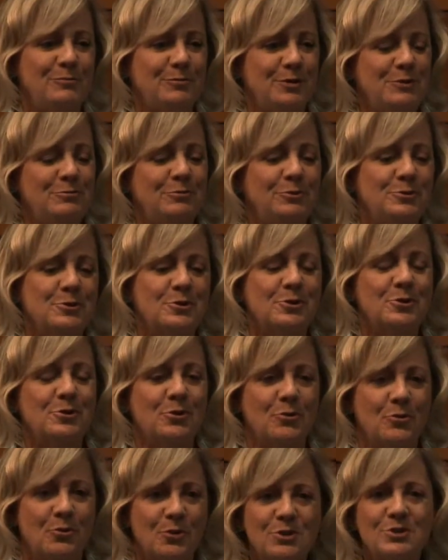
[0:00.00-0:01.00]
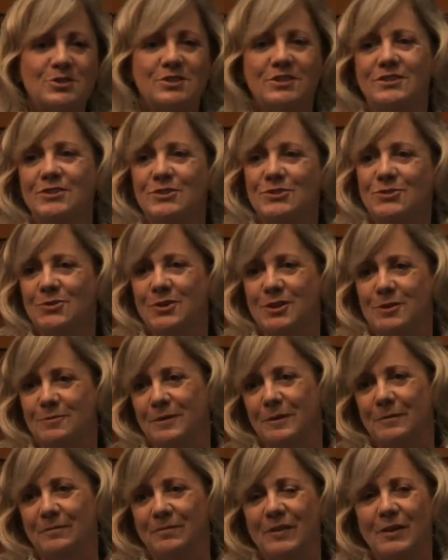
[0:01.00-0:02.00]
people are coerced into
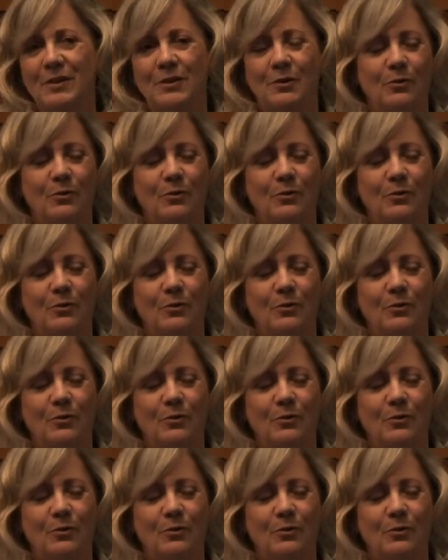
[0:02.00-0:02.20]
treatment,